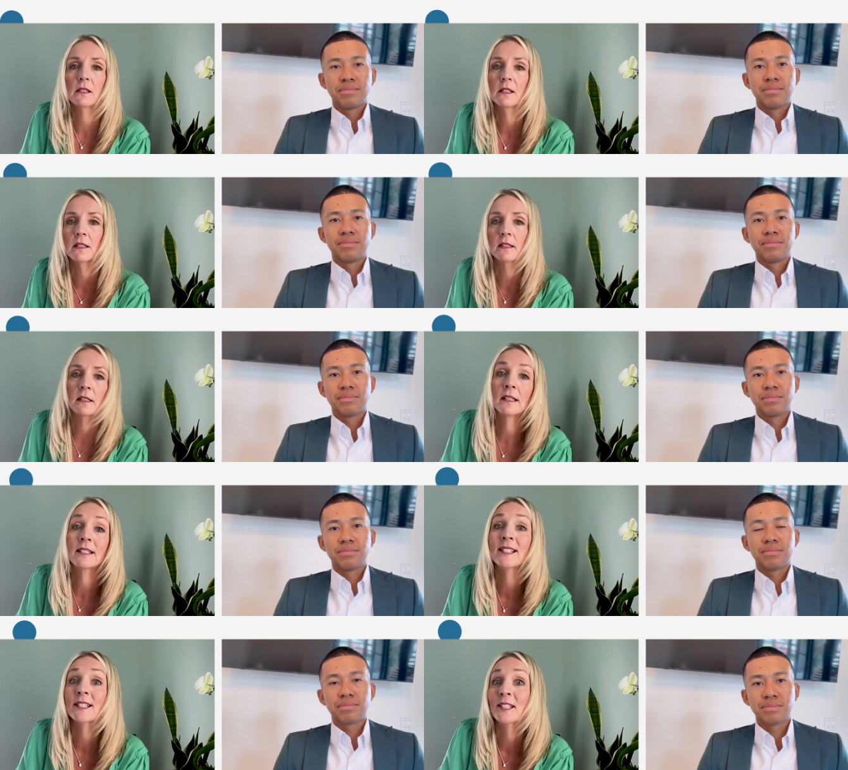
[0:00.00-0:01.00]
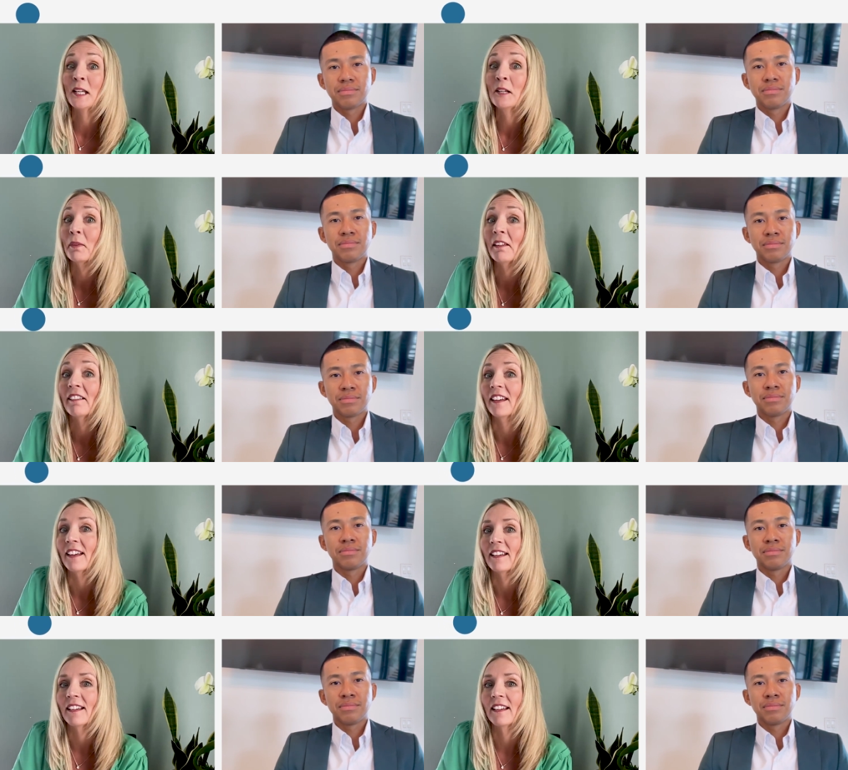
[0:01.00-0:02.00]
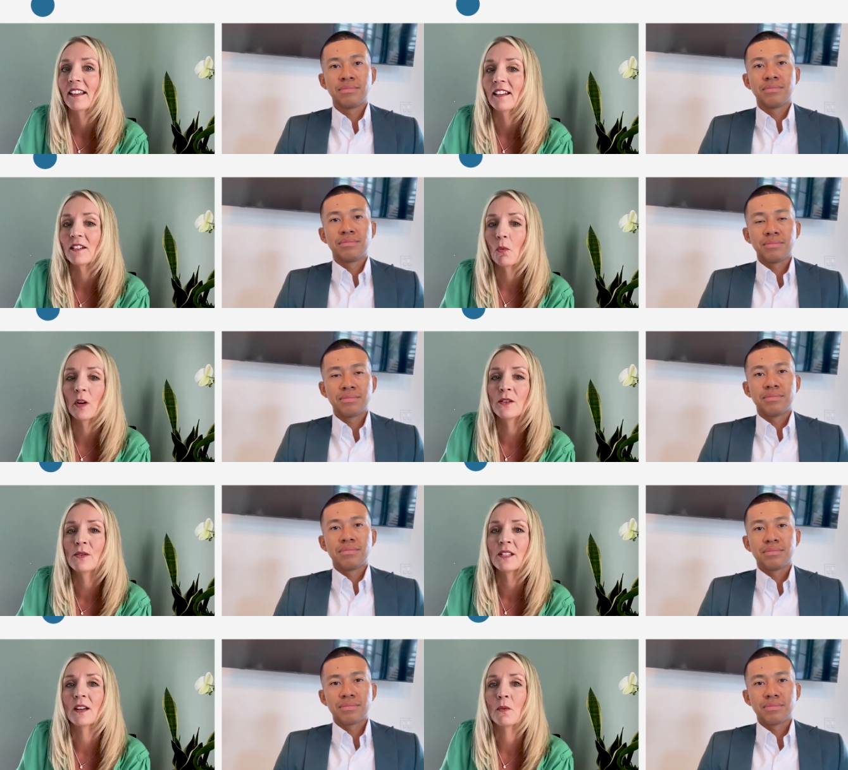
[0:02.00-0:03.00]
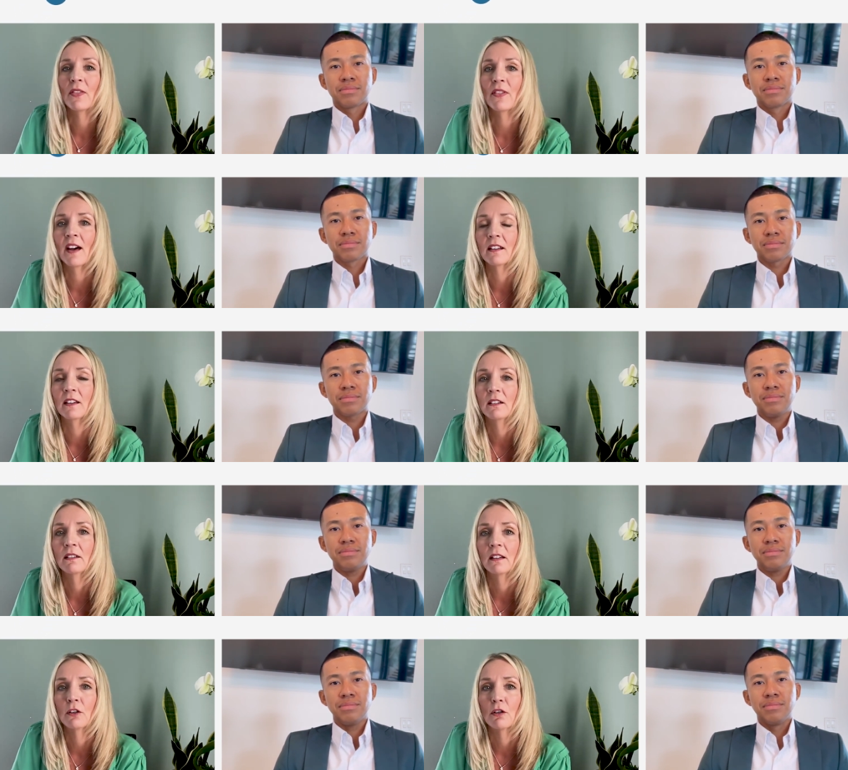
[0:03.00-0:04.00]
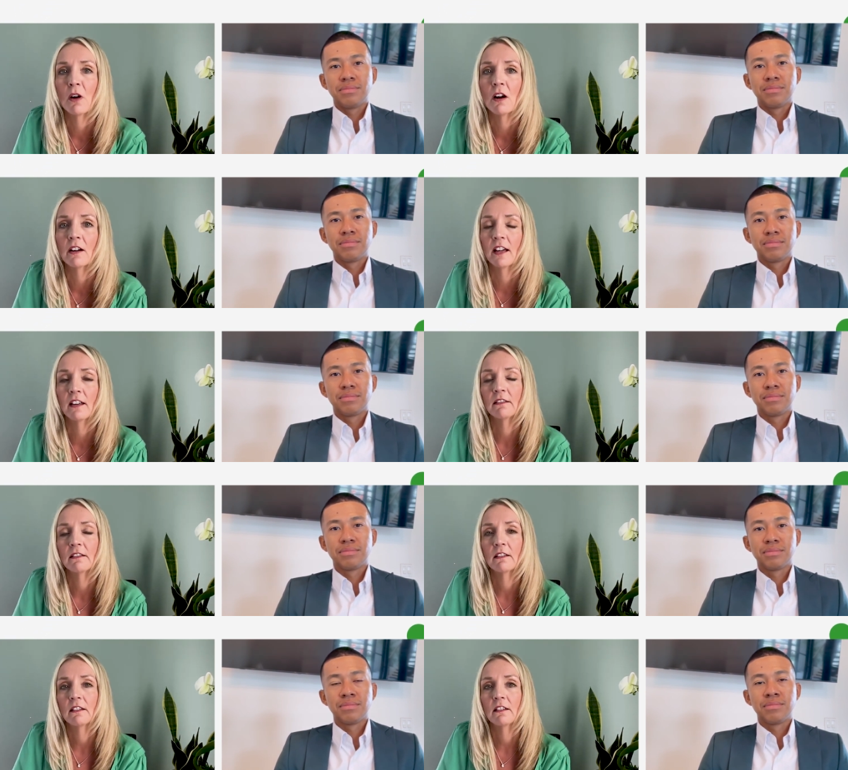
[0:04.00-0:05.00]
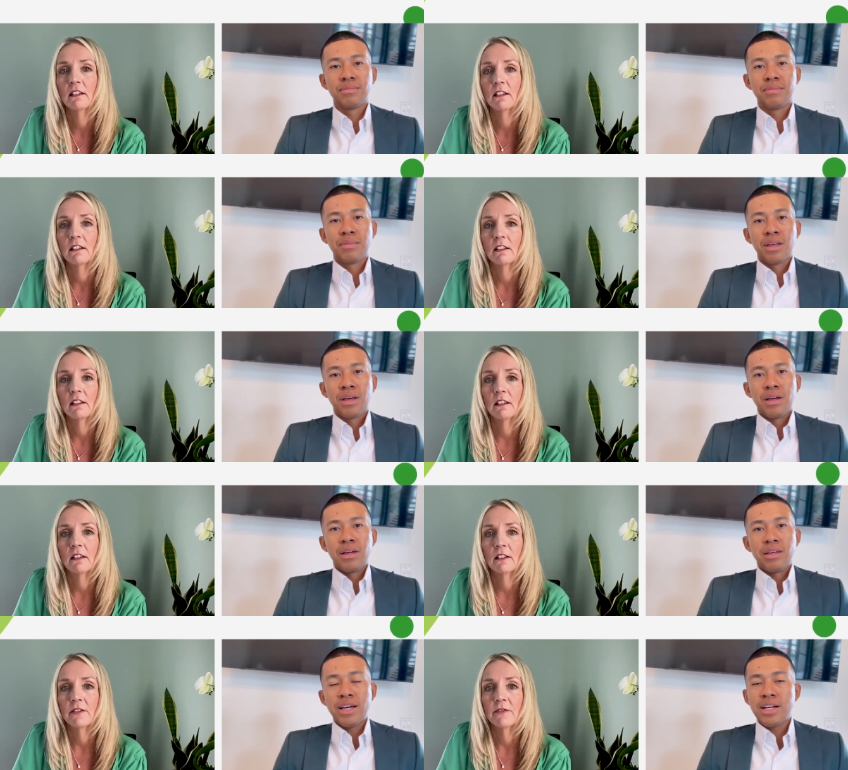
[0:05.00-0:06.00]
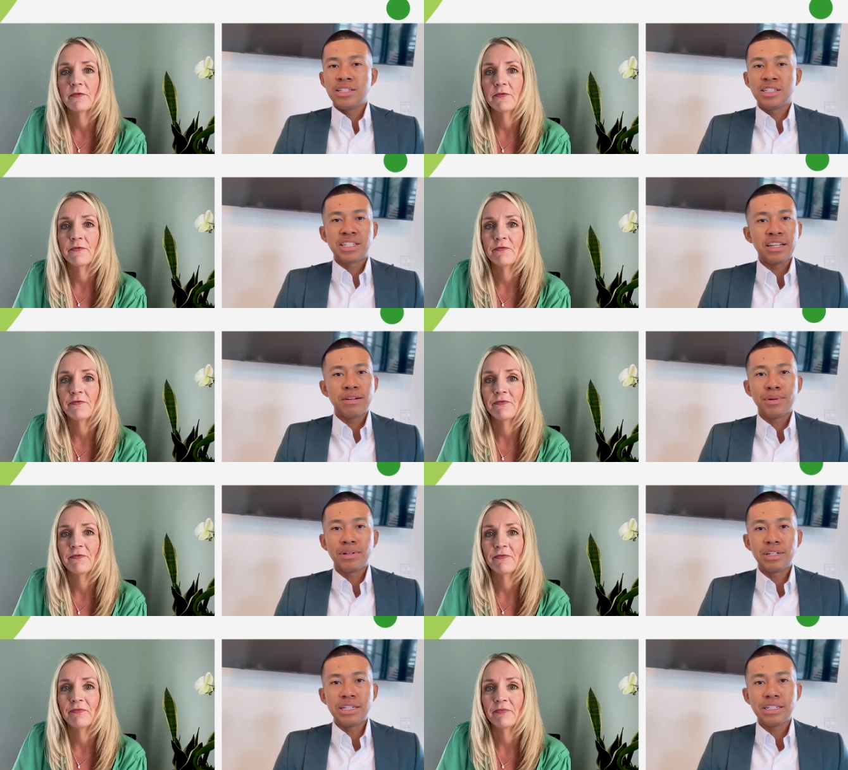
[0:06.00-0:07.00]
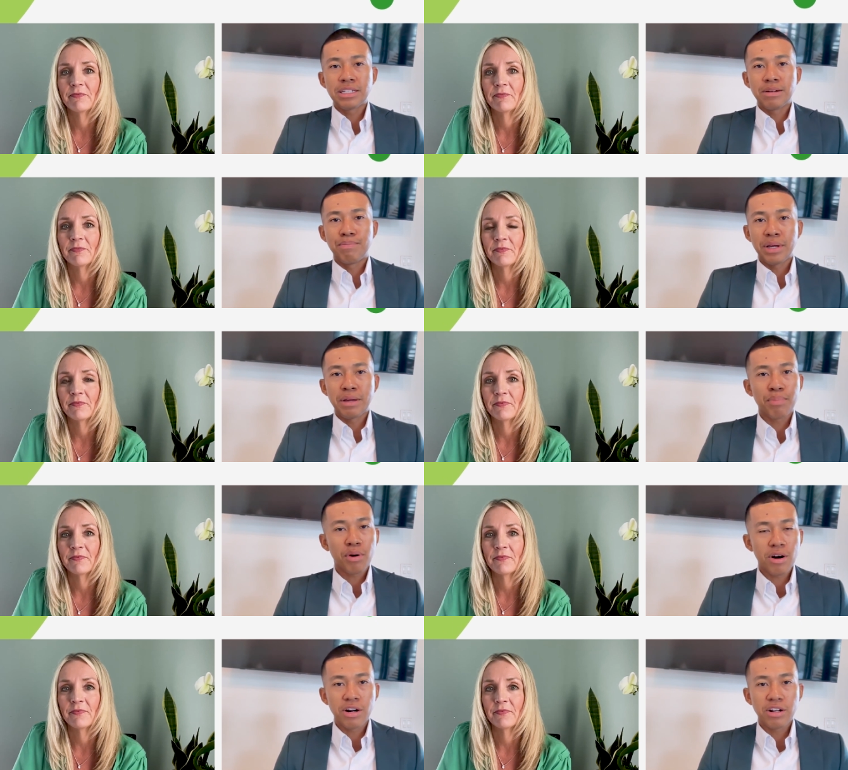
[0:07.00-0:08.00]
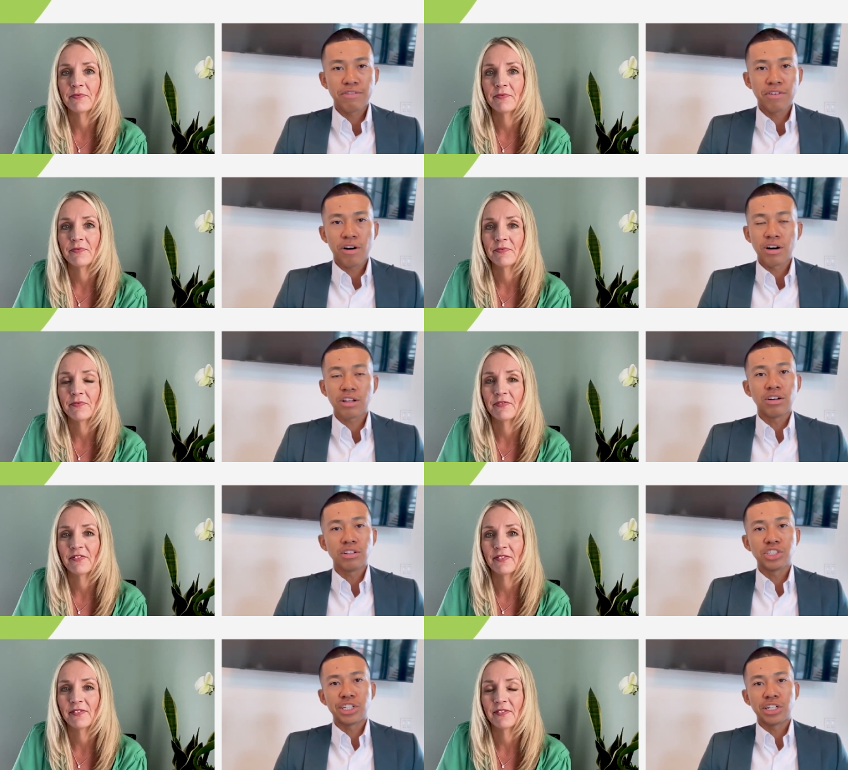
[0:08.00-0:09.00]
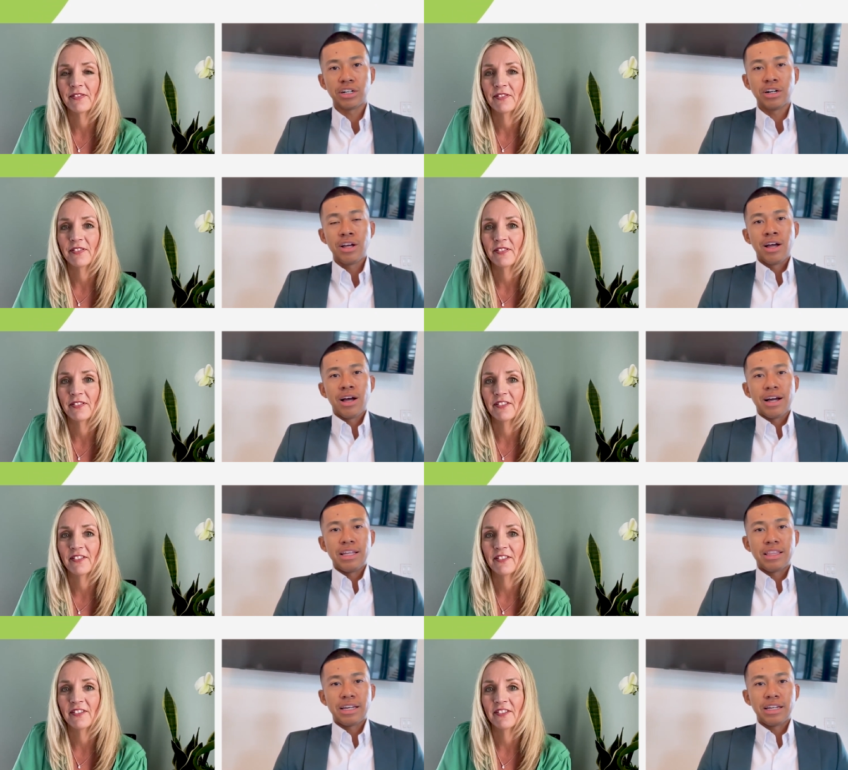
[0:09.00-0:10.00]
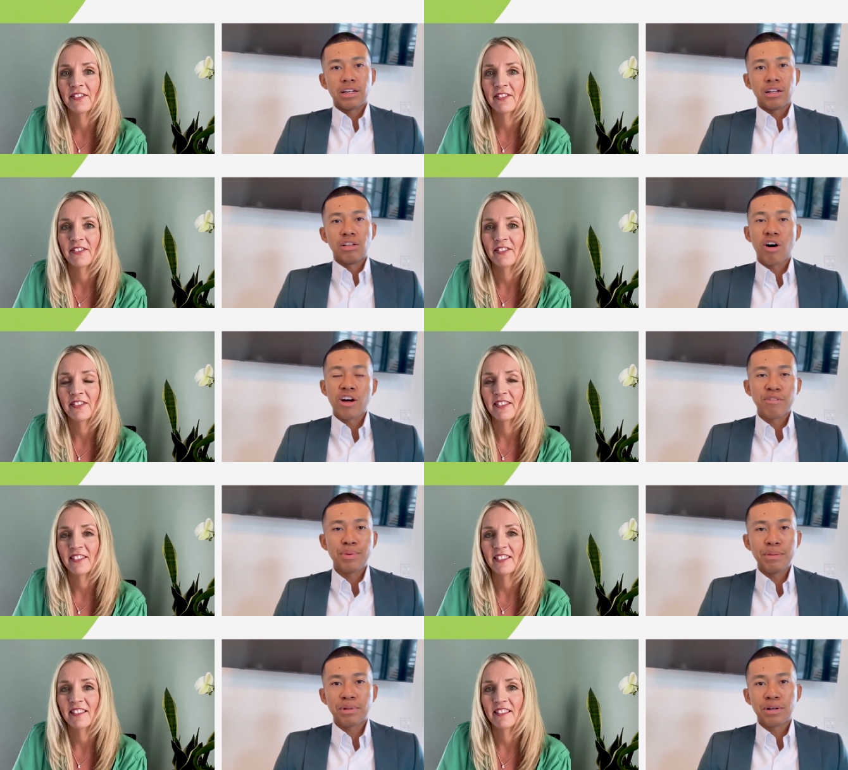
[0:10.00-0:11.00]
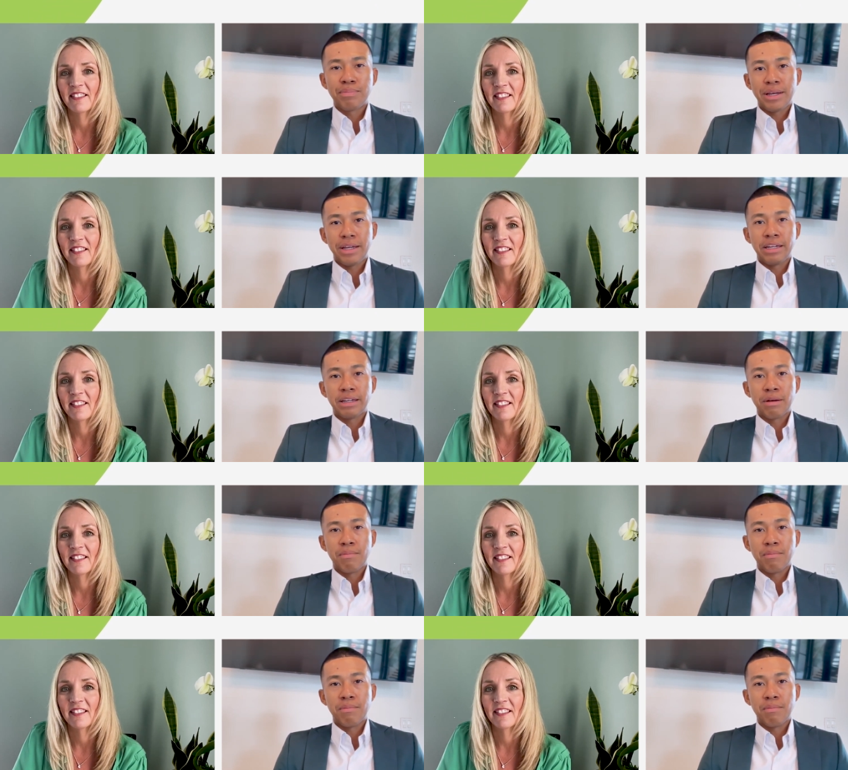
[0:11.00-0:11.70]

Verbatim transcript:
Speaker 1: is, is sustainability. And what are you seeing with that in, in your market?
Speaker 2: Yeah, sustainability is a big part of our culture. I think a lot of people are paying